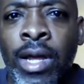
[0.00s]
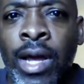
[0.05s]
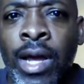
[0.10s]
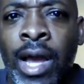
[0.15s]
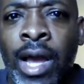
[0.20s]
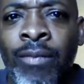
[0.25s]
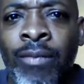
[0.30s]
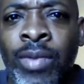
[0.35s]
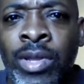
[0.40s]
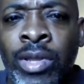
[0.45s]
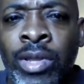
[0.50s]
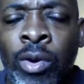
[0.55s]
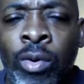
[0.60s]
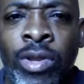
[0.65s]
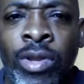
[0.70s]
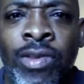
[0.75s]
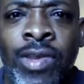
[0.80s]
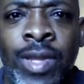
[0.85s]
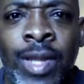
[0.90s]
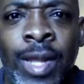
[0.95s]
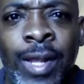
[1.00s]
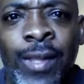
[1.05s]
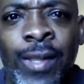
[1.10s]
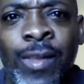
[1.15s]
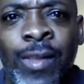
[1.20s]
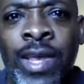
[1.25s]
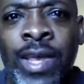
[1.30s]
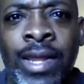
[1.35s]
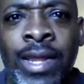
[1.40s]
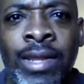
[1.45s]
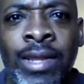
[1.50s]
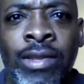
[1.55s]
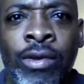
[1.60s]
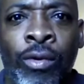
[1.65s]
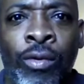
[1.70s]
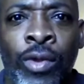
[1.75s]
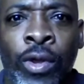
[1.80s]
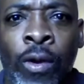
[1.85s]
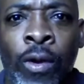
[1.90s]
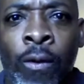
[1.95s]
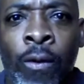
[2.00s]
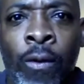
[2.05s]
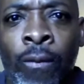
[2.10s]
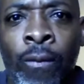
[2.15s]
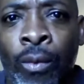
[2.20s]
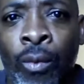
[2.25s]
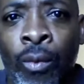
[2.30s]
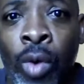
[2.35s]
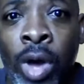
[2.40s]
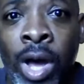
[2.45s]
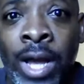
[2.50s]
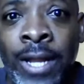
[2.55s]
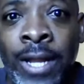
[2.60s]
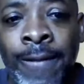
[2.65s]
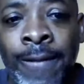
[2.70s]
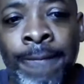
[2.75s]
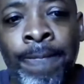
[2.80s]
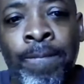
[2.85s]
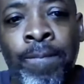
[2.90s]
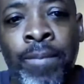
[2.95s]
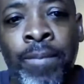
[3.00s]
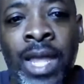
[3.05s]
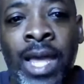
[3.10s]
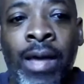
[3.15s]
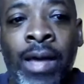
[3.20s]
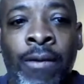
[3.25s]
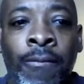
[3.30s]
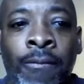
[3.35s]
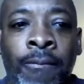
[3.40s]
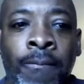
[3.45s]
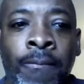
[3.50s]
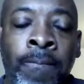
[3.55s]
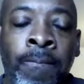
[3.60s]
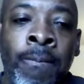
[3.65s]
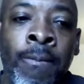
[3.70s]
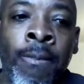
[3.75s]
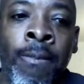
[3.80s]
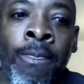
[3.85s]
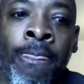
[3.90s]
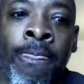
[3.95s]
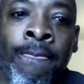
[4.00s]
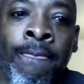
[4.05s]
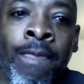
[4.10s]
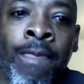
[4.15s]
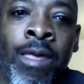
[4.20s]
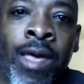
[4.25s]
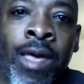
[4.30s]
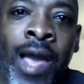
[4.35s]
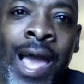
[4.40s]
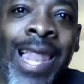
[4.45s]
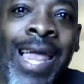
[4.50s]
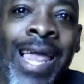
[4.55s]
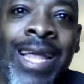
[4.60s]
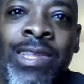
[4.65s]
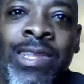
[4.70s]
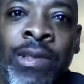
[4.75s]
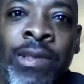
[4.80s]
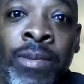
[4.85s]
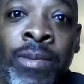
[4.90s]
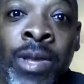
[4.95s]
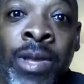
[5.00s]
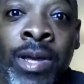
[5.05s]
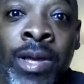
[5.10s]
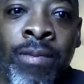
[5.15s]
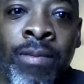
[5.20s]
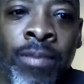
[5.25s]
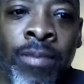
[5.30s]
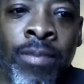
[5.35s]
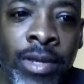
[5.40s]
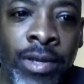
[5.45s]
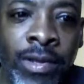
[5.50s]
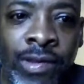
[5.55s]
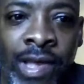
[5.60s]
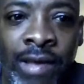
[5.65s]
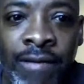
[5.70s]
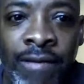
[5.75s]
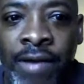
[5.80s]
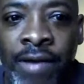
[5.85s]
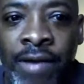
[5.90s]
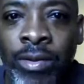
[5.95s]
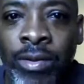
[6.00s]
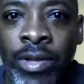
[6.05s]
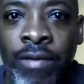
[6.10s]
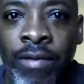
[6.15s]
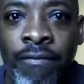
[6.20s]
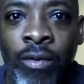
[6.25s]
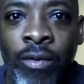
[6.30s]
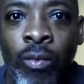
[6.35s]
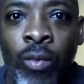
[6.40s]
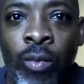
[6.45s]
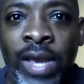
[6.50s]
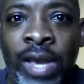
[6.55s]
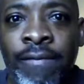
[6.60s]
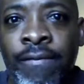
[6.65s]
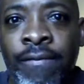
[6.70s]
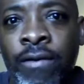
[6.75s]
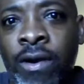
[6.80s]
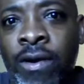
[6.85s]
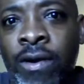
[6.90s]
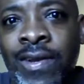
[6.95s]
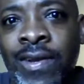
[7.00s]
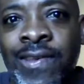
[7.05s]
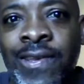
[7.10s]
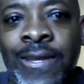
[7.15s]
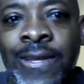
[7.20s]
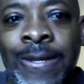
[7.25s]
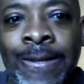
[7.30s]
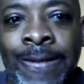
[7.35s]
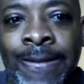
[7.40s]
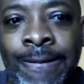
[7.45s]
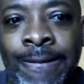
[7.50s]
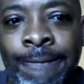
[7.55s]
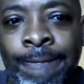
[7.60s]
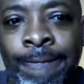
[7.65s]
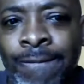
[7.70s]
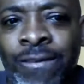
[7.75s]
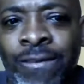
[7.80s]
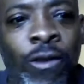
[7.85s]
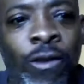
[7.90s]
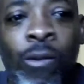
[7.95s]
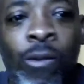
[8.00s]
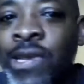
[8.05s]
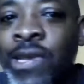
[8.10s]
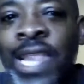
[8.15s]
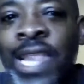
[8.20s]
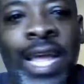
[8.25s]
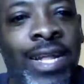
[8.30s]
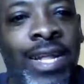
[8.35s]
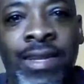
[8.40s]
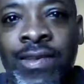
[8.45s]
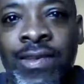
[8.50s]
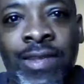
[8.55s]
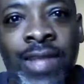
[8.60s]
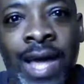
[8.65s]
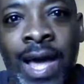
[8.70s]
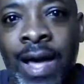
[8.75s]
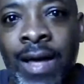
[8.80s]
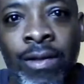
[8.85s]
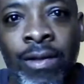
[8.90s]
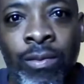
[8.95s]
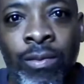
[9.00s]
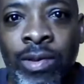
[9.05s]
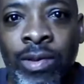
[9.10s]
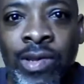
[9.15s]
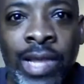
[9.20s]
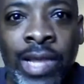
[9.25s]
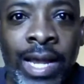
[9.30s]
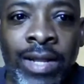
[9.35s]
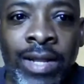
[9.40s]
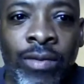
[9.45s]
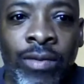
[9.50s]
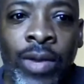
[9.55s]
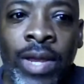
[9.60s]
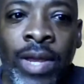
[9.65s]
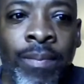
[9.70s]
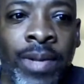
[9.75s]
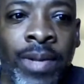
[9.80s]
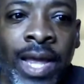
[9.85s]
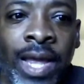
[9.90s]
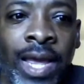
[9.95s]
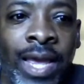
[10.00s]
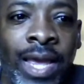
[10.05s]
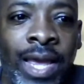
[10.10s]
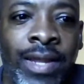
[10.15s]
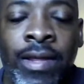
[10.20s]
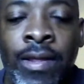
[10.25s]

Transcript: I've been noticing that San Antonio won. Now, I like Tim Duncan because I follow him from Wake Forest. So always liked his style, always liked the way he played.